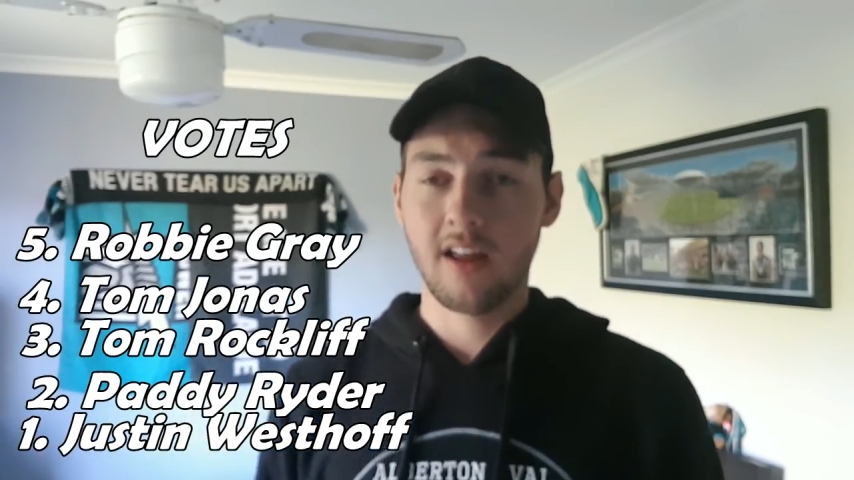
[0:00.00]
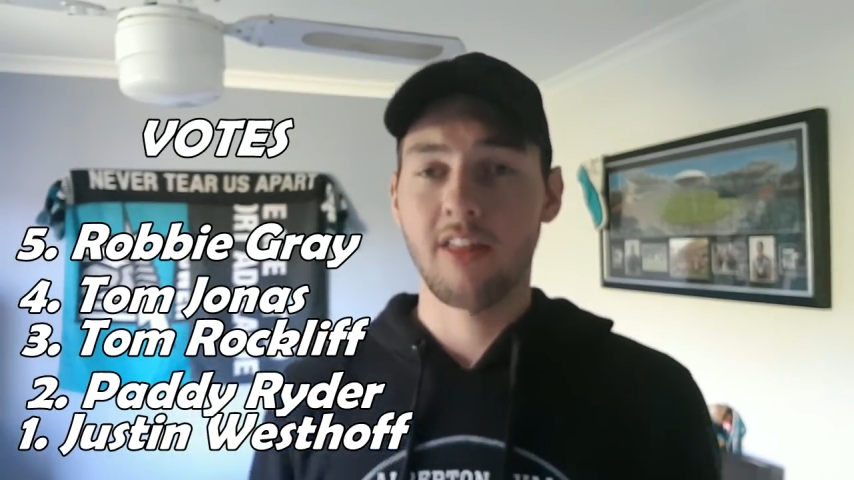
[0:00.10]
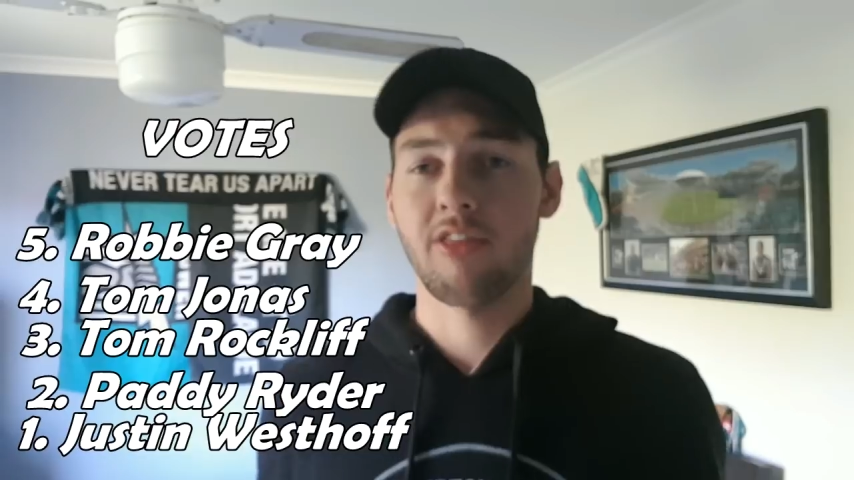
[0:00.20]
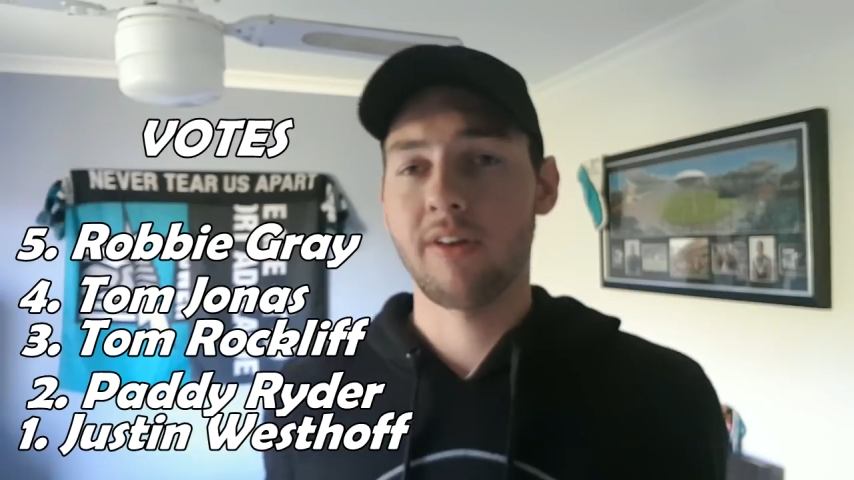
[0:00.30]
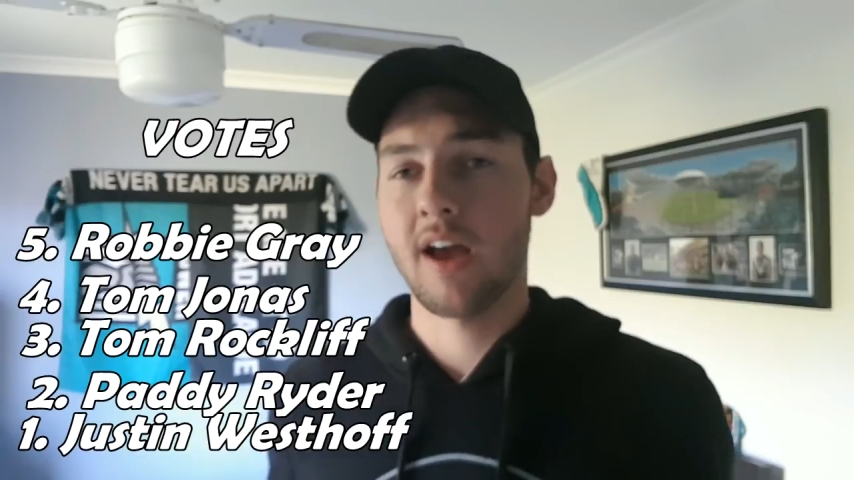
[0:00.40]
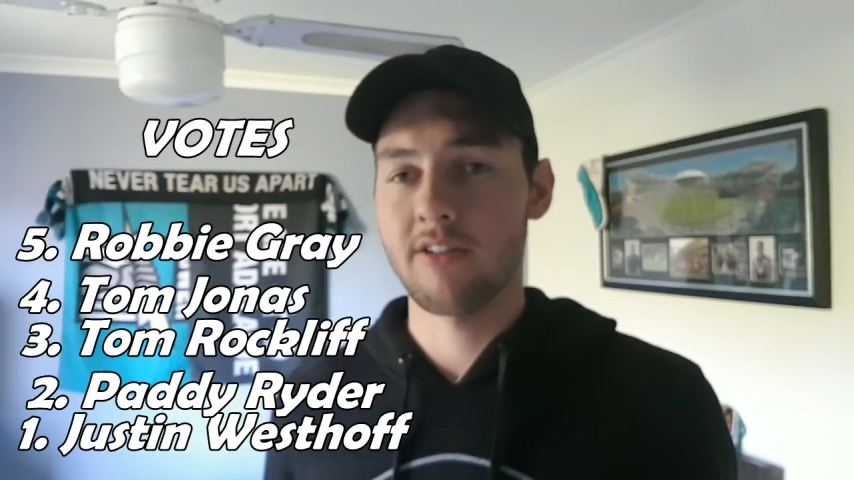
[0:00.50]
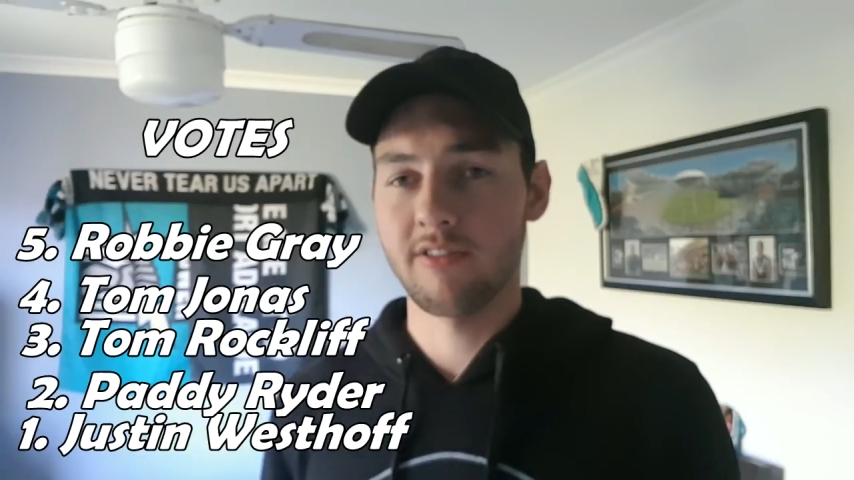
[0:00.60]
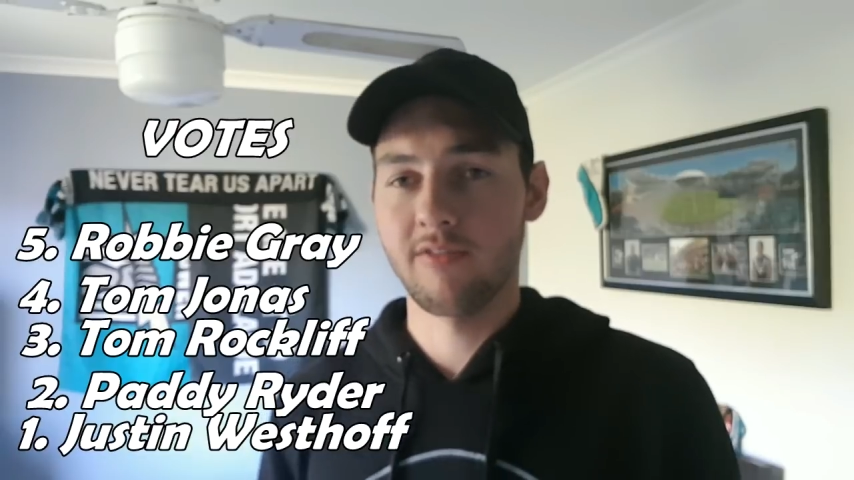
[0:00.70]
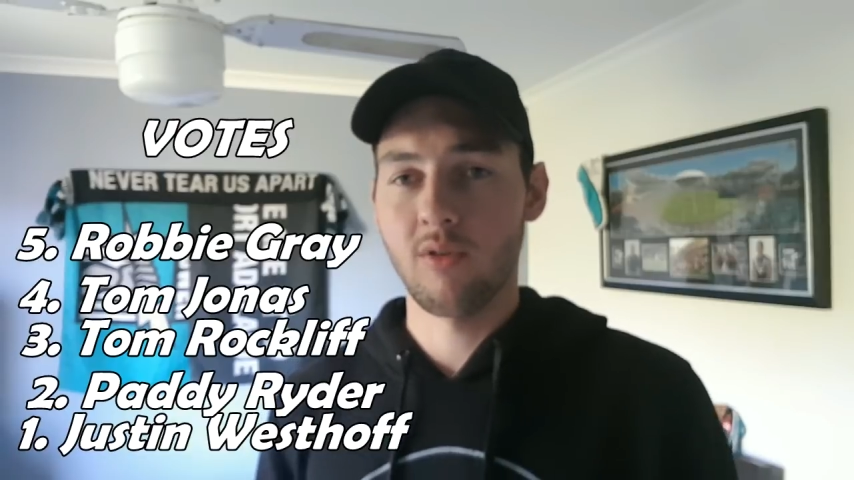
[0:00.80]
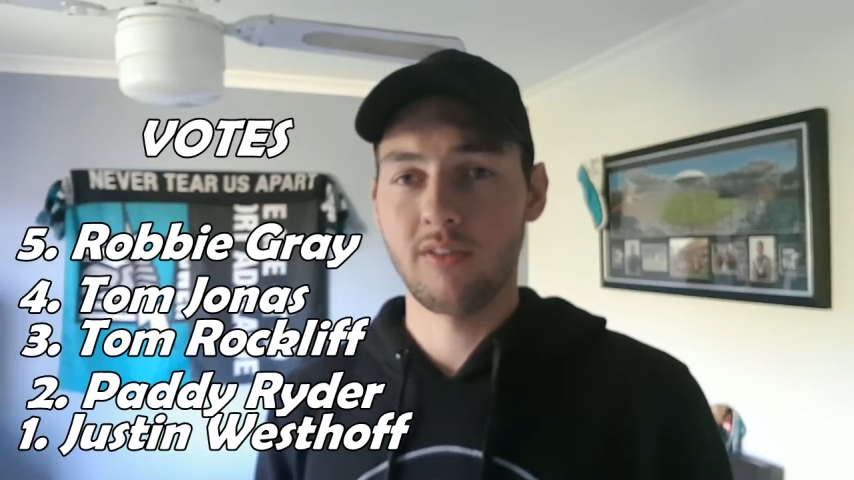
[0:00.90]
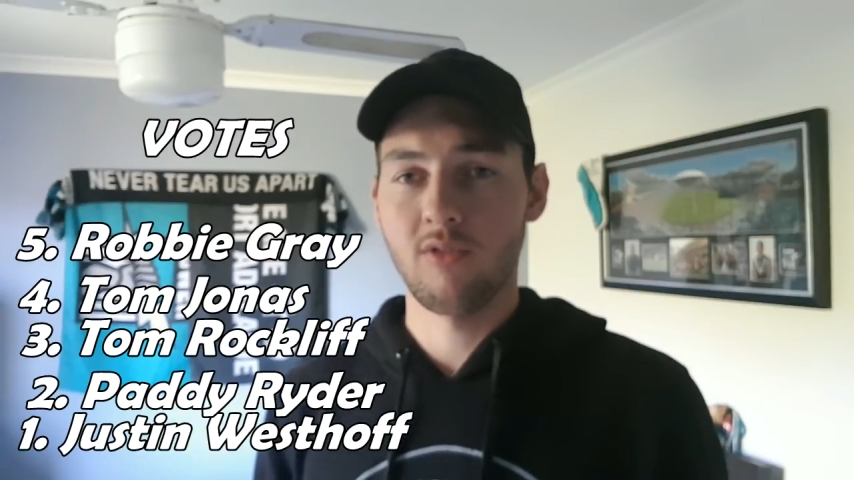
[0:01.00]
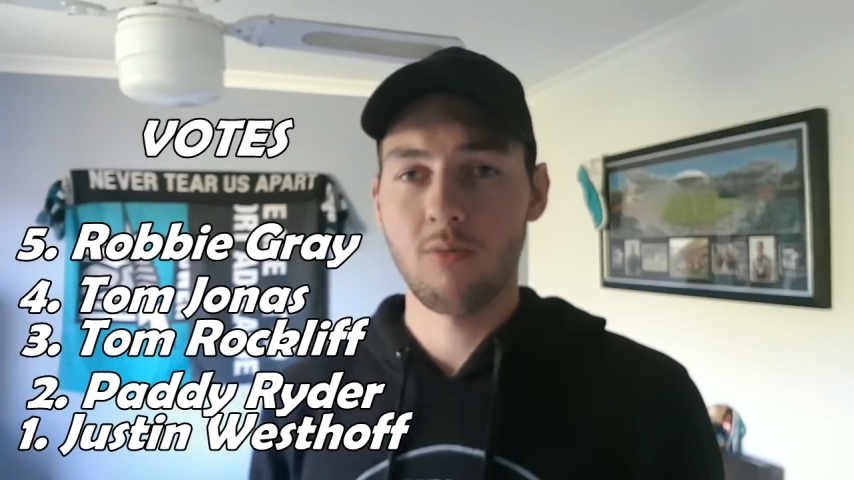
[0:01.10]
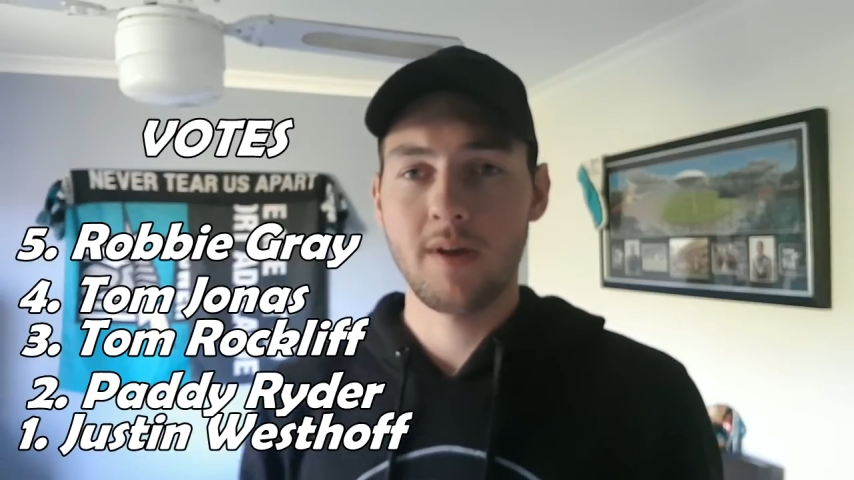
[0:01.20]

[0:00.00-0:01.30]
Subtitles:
a 344